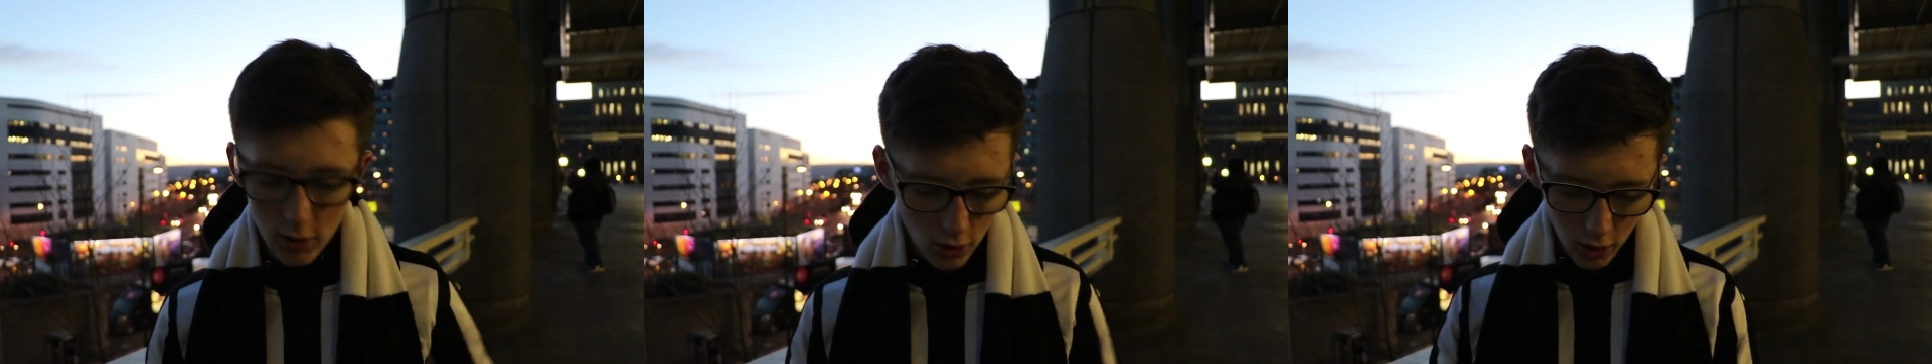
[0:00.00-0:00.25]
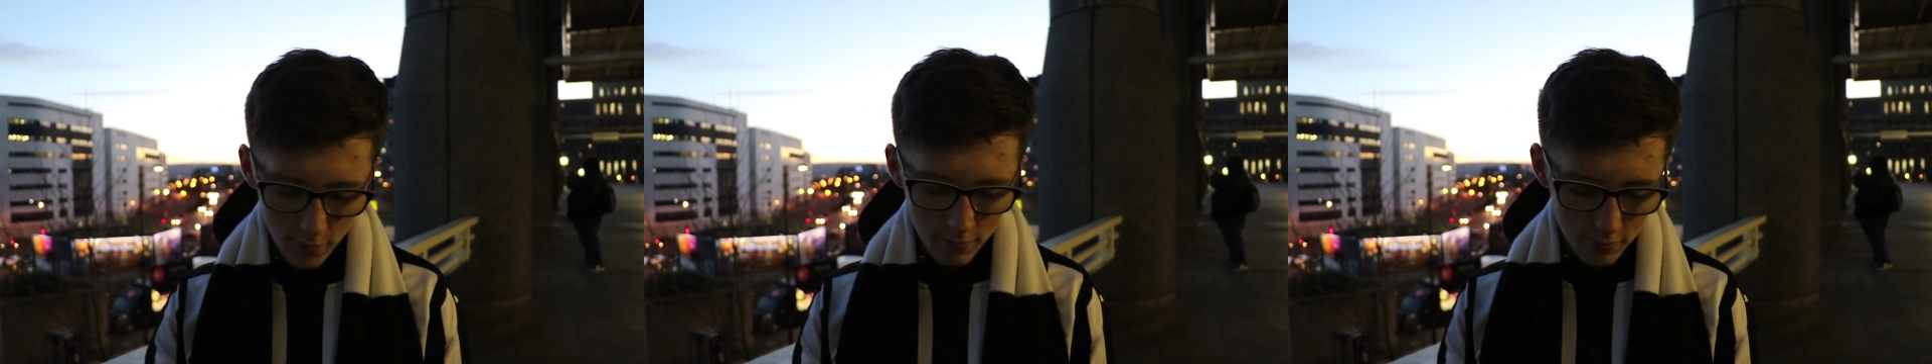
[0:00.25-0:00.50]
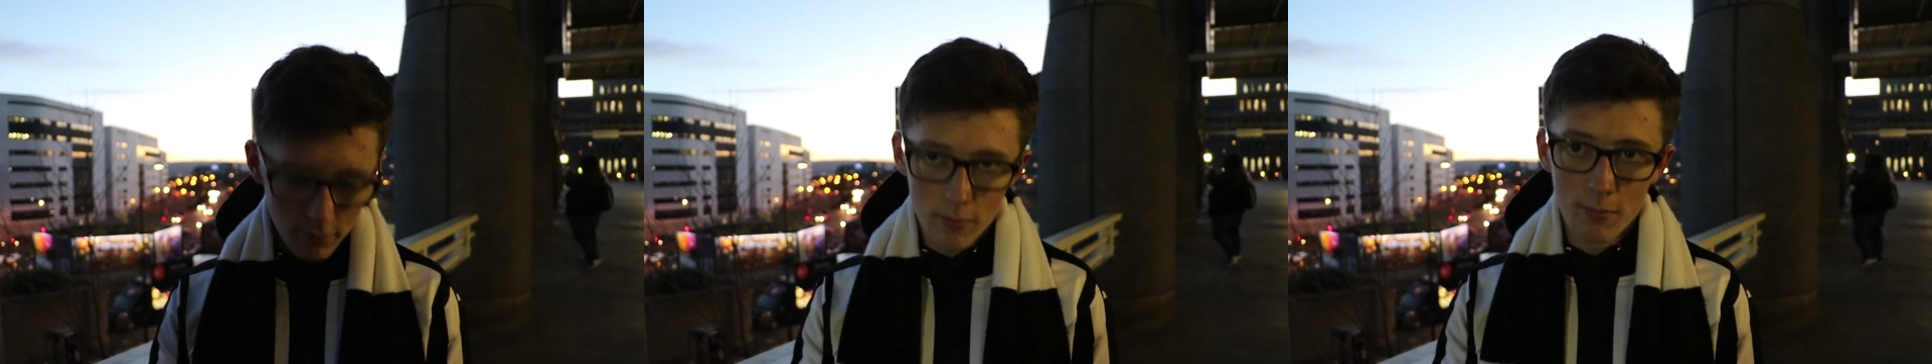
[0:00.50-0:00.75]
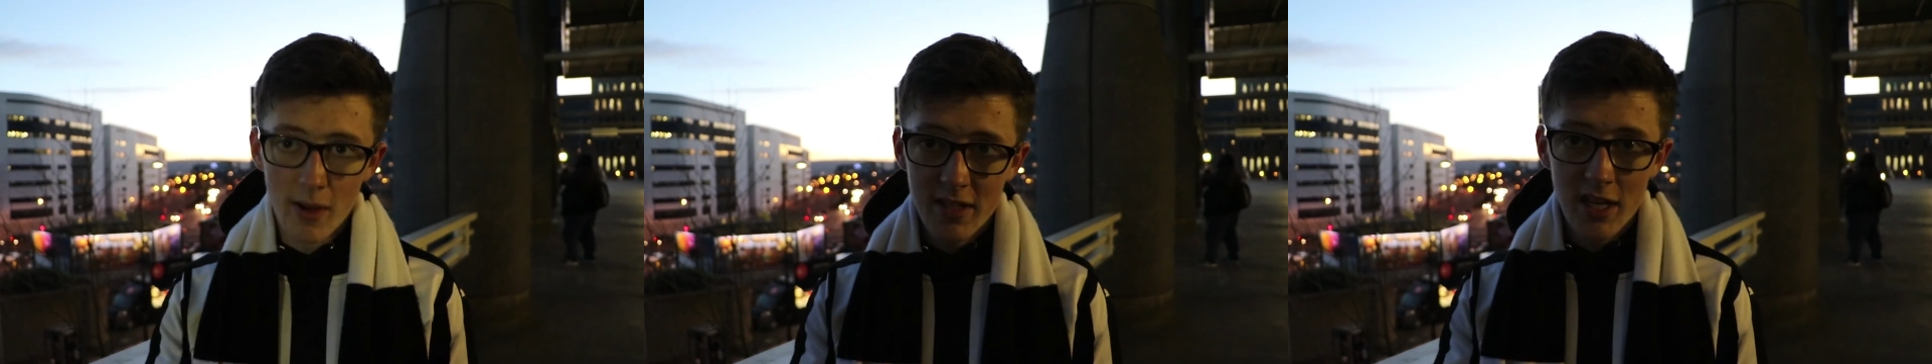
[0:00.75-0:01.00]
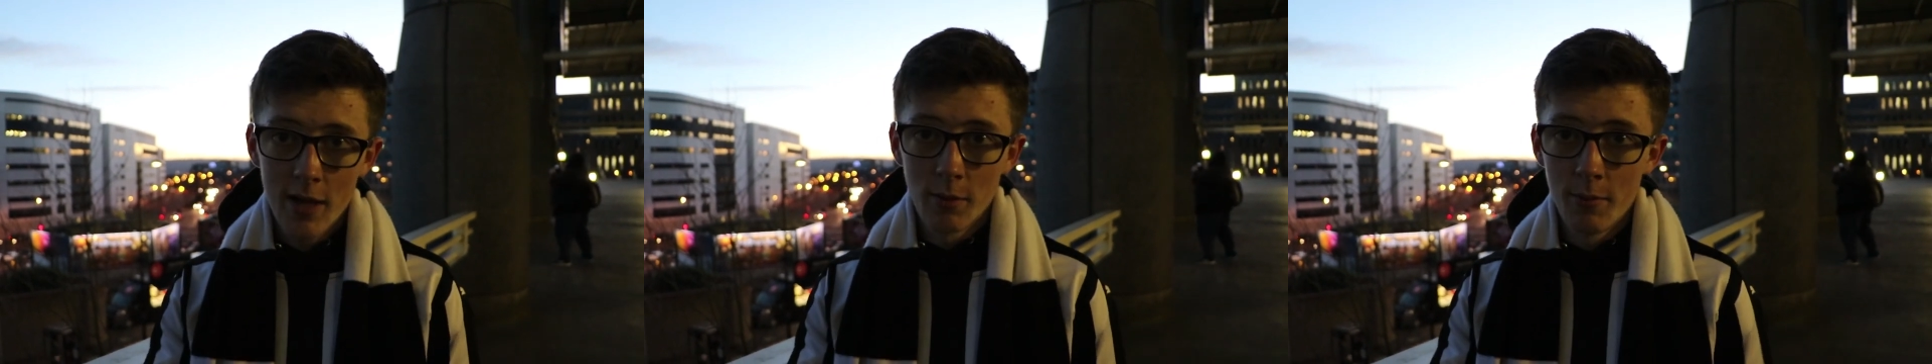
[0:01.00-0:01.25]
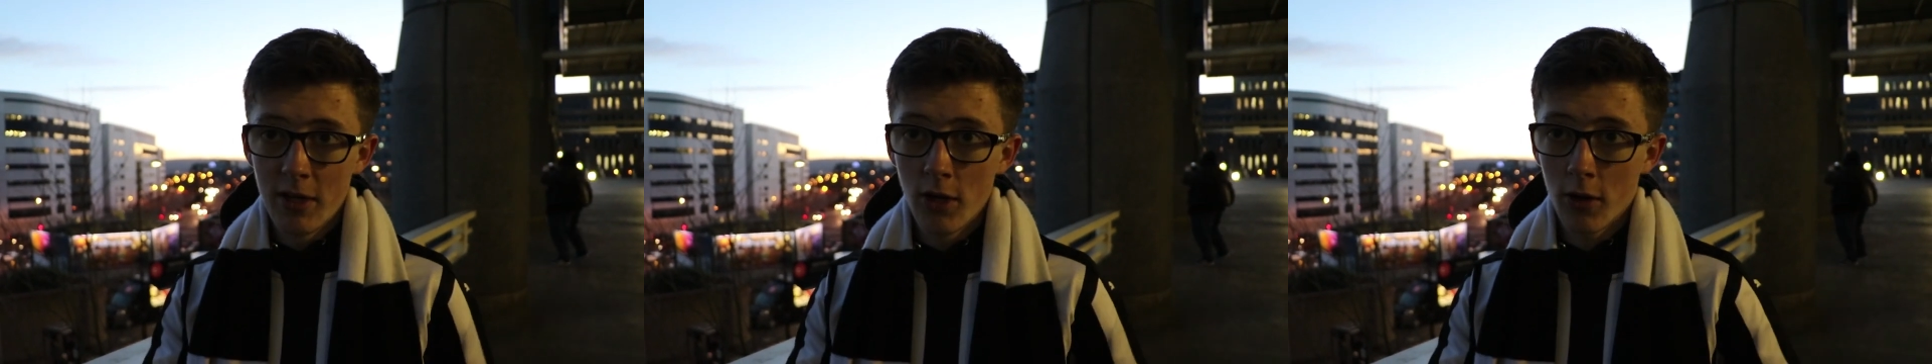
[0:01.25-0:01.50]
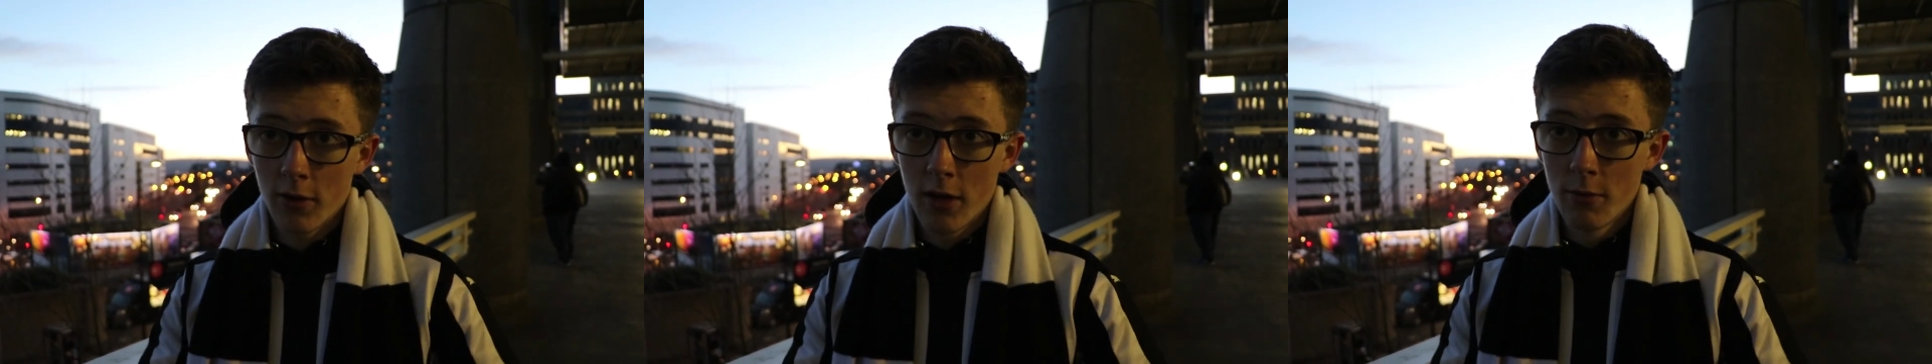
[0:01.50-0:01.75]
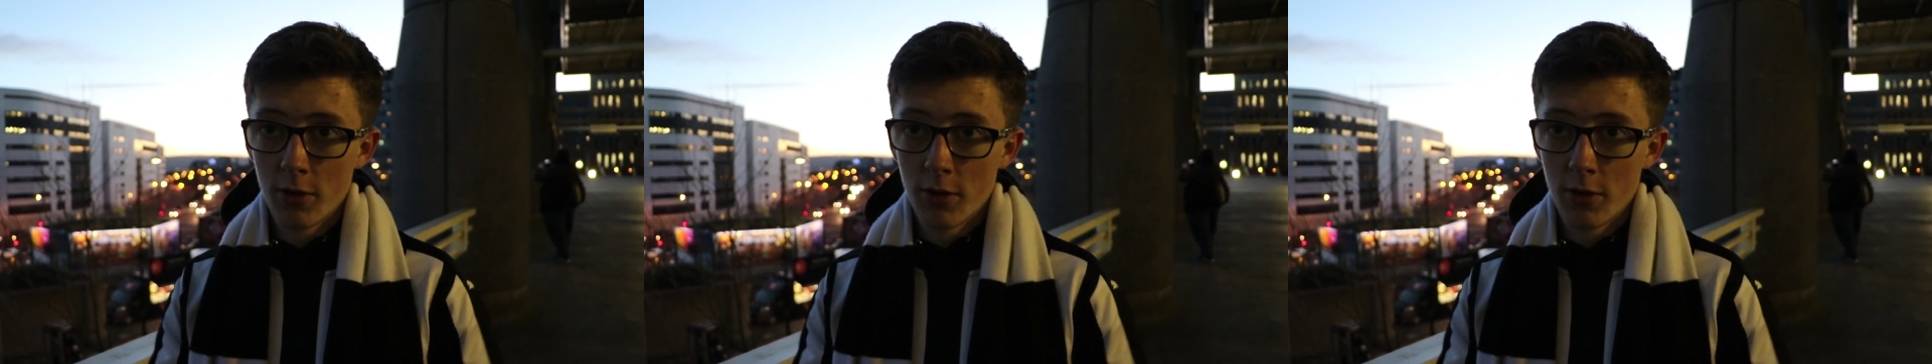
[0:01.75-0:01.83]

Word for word: got them mid-table mediocrity,